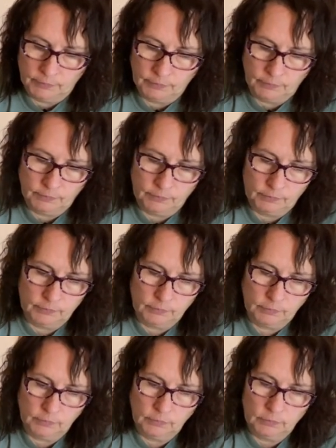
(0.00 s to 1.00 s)

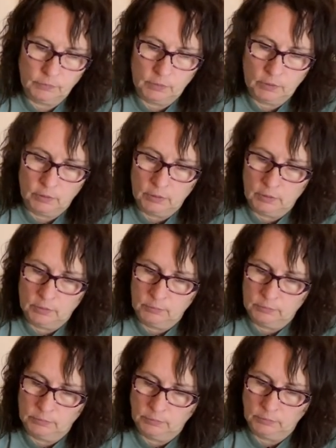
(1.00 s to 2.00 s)

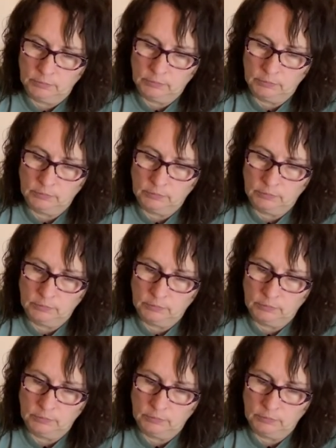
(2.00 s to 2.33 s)
[no speech]